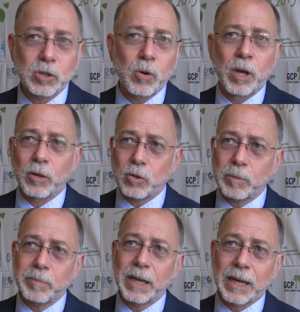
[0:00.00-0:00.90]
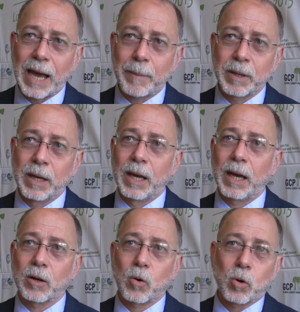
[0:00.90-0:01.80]
So there's a big gap,
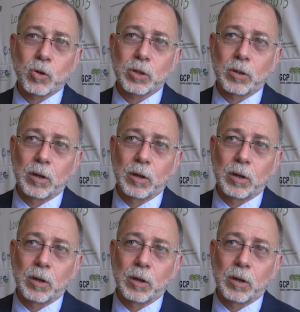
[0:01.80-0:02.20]
and of course,